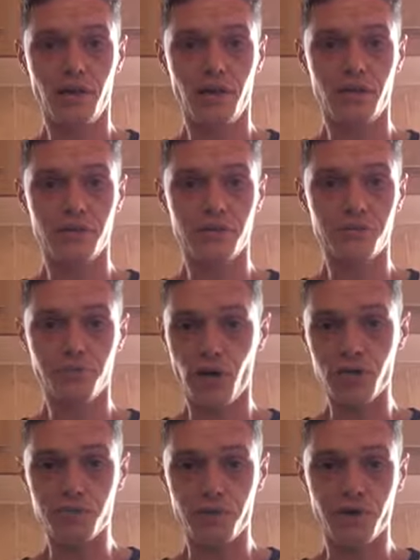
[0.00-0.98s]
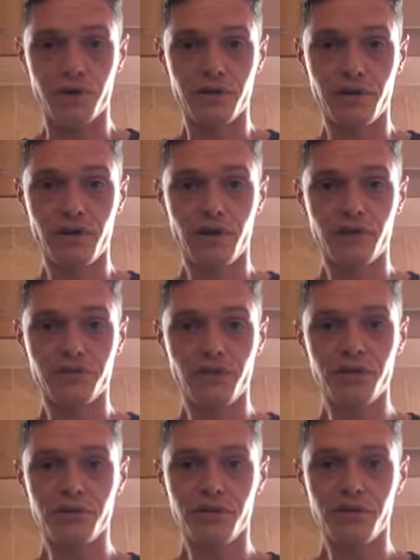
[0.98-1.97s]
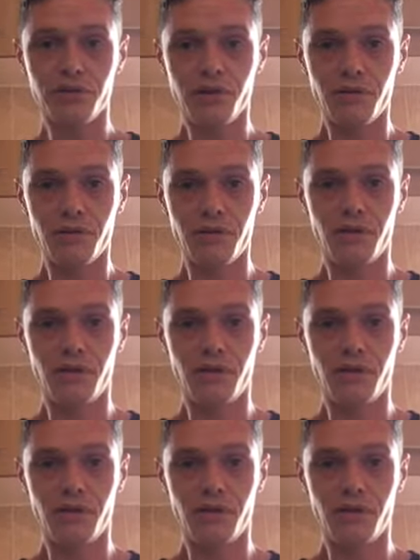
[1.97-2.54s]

and is prospering, so the